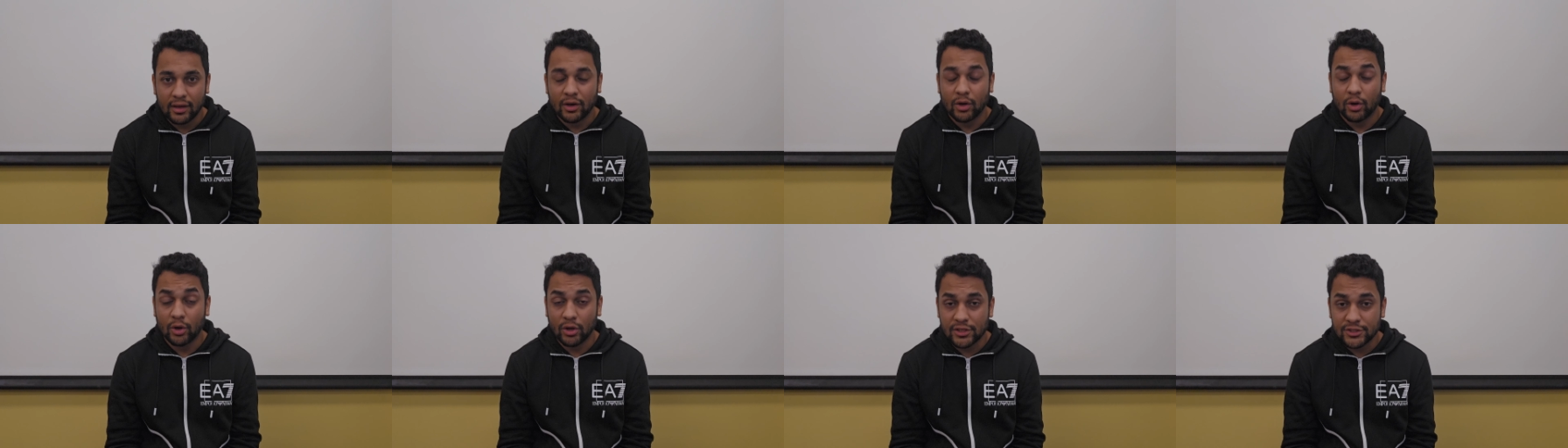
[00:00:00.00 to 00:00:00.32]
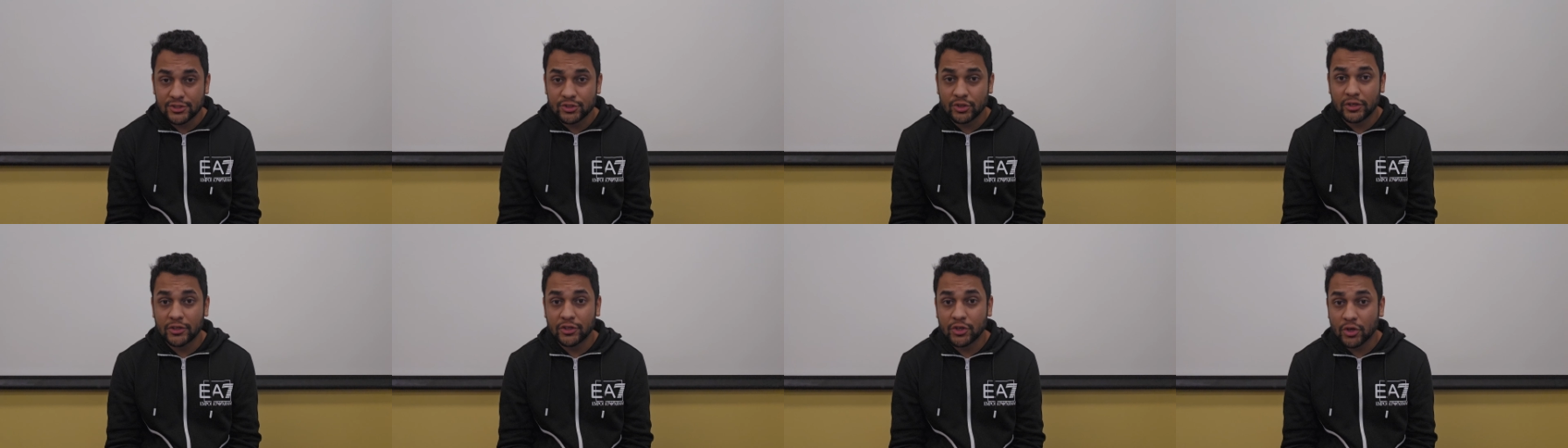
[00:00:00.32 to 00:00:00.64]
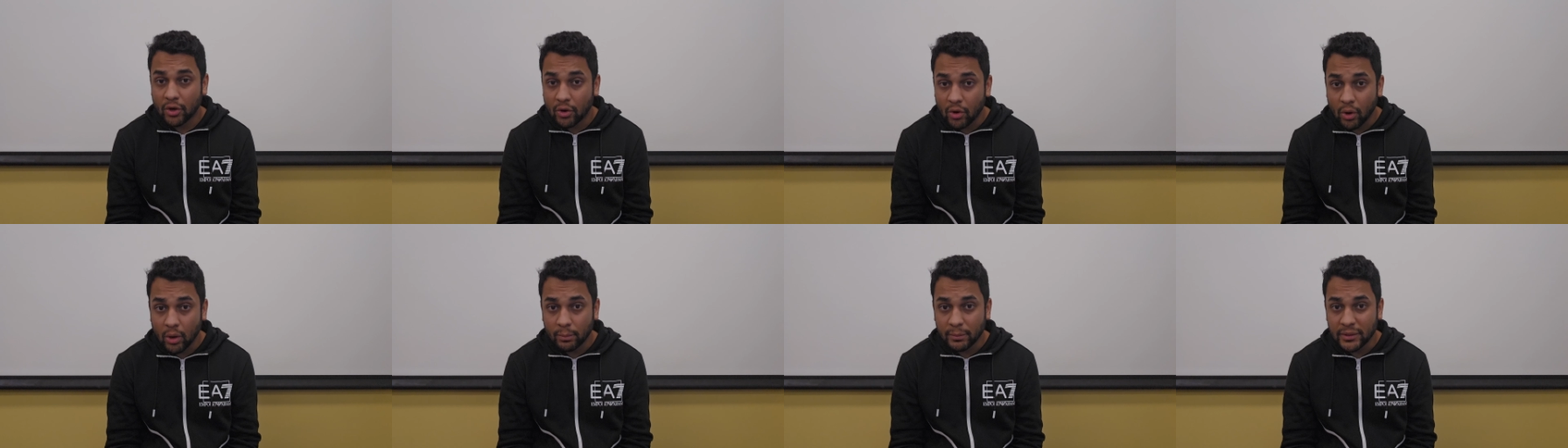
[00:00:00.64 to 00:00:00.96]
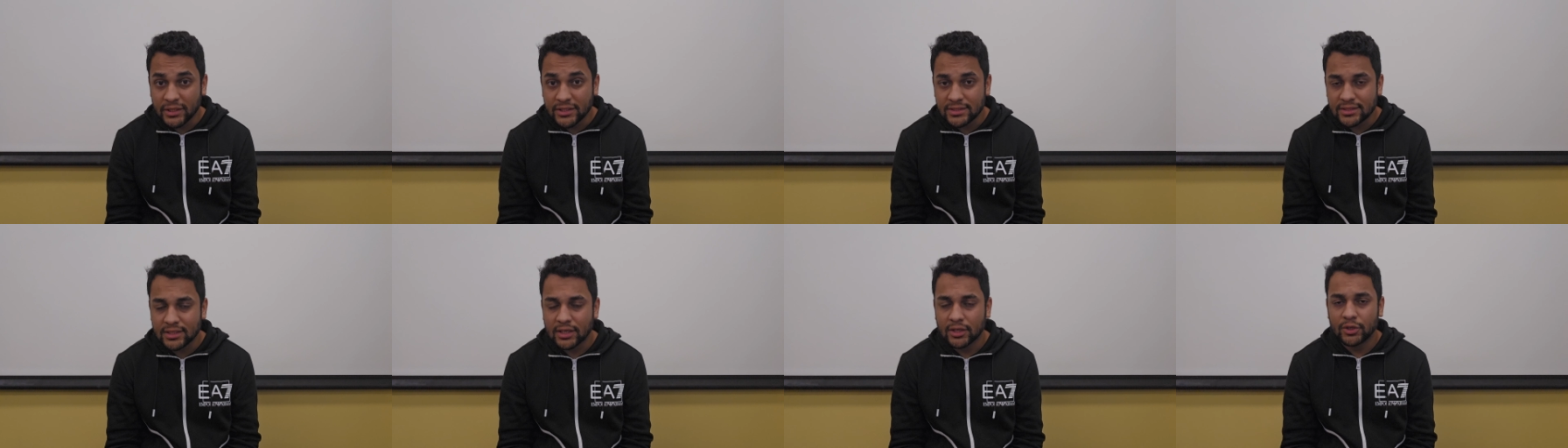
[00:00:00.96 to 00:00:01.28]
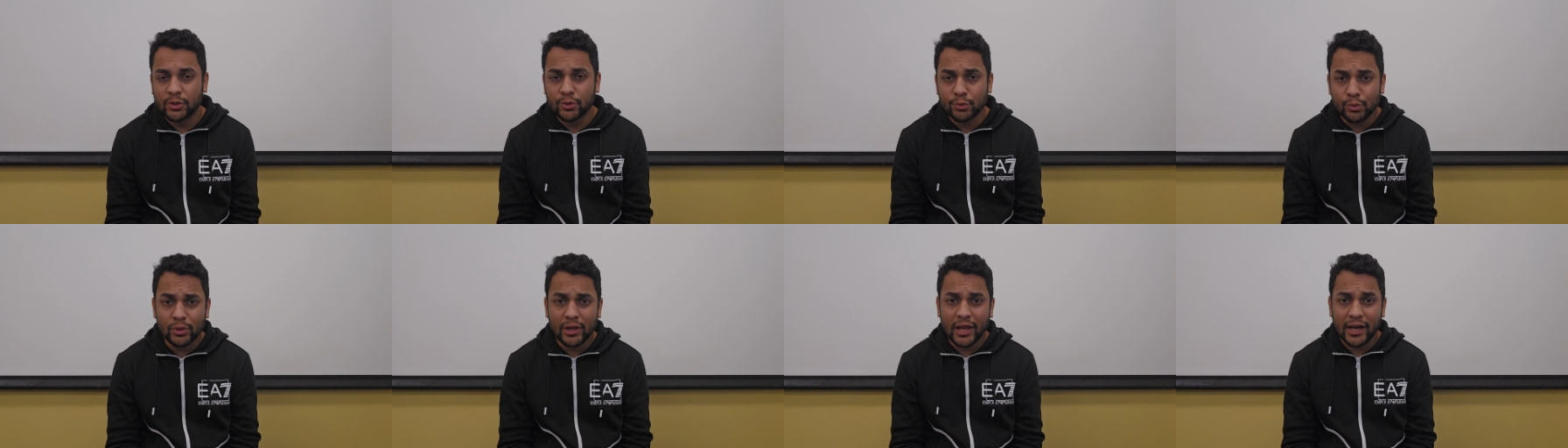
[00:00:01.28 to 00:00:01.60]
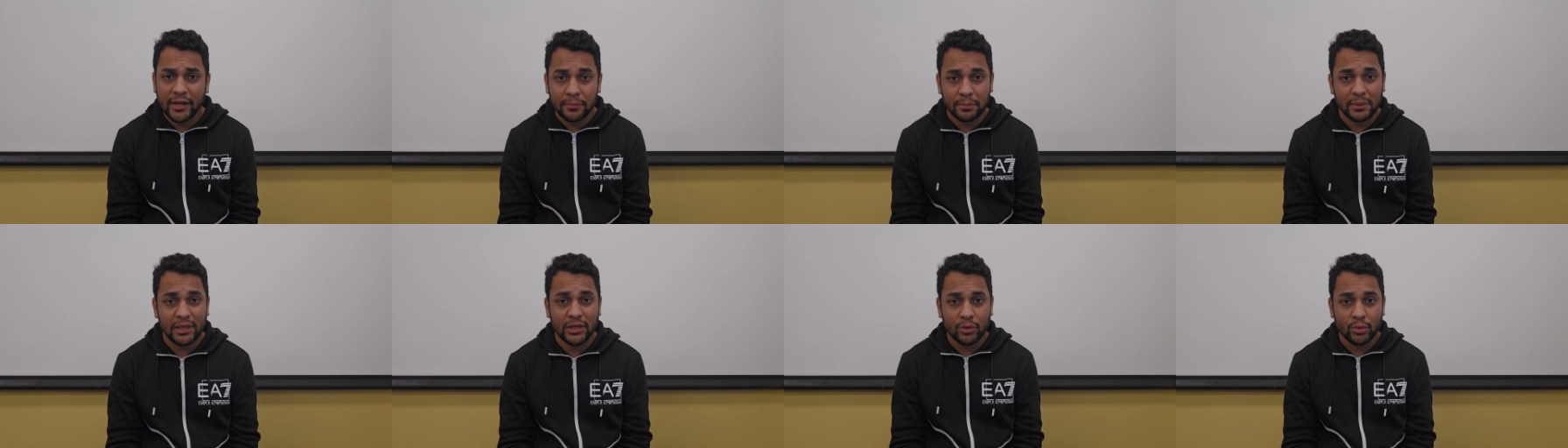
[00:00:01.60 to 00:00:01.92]
Also, in your comments, do
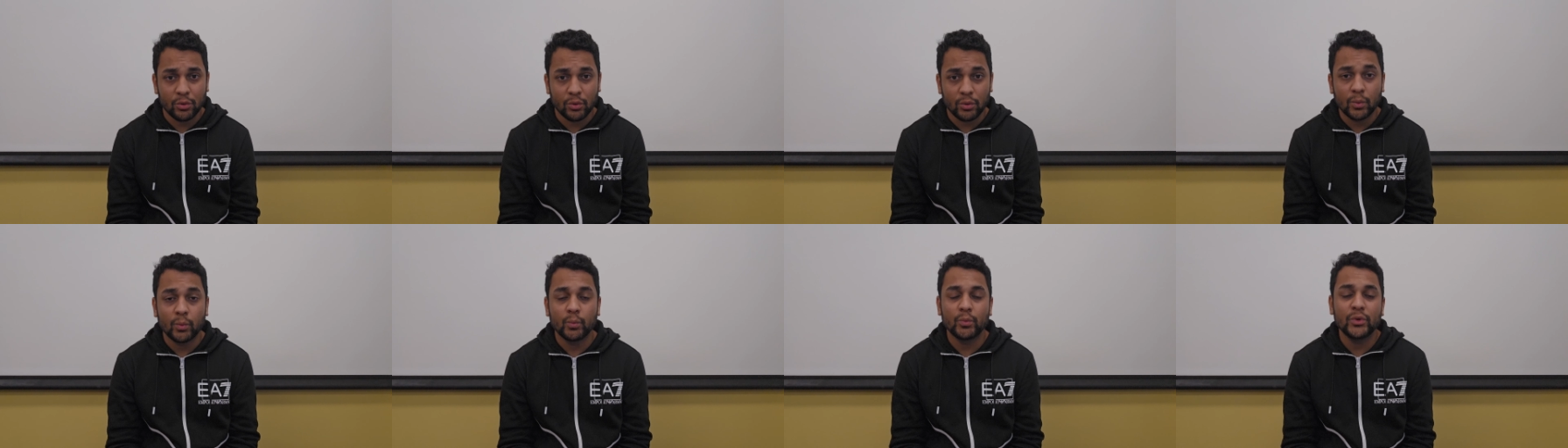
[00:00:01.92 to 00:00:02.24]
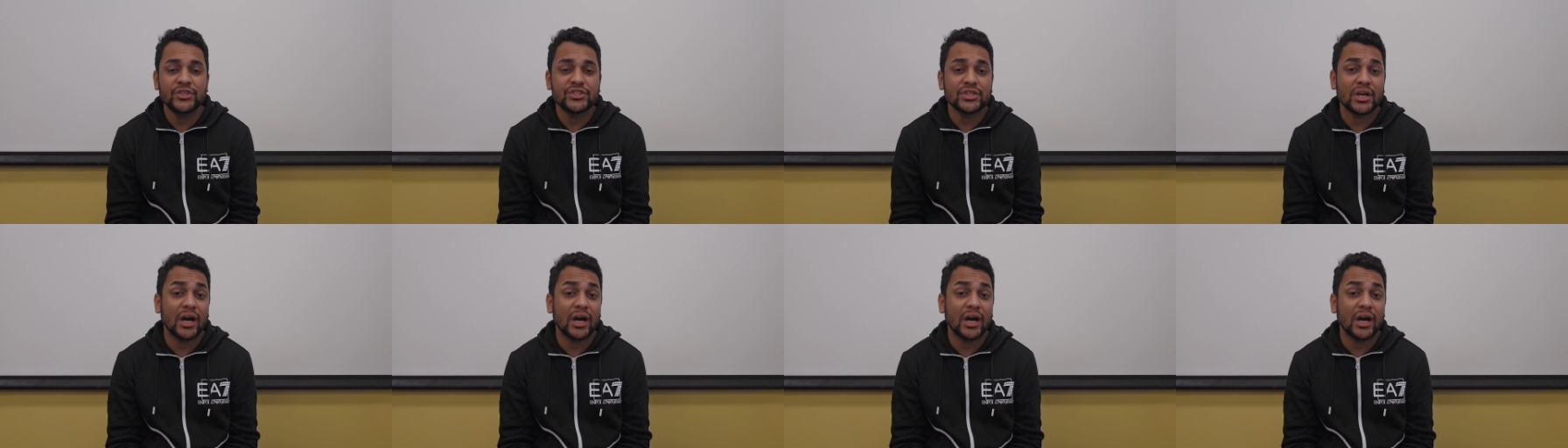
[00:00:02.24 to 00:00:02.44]
let me know which